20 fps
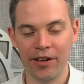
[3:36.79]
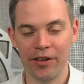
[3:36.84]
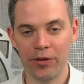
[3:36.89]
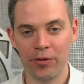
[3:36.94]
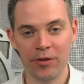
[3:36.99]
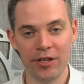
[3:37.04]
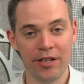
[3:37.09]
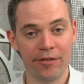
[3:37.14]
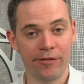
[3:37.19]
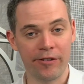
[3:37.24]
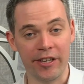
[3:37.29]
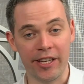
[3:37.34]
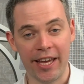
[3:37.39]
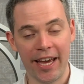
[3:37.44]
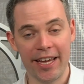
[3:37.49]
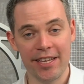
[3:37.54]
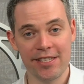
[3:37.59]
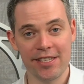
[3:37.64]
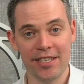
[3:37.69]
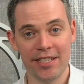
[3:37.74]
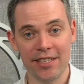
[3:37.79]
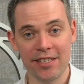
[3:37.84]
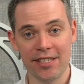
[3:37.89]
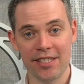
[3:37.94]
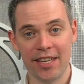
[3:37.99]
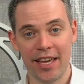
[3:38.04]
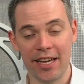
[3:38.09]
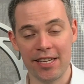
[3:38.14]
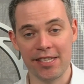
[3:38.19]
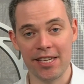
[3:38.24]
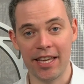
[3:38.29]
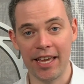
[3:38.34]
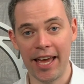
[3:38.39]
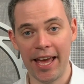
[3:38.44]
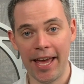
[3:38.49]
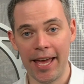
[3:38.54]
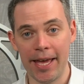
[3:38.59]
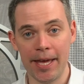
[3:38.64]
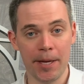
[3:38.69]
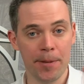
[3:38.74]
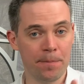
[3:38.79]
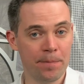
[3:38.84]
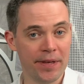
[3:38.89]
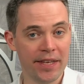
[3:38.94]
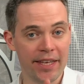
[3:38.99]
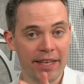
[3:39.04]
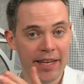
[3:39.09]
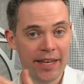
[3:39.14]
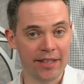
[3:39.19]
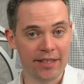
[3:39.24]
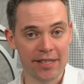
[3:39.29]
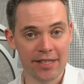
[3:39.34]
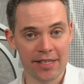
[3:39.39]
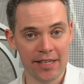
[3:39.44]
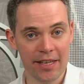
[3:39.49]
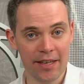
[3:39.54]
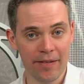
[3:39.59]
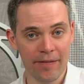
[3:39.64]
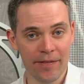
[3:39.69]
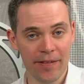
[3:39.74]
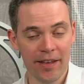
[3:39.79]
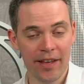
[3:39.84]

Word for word: three different casings, casing A, B, and C.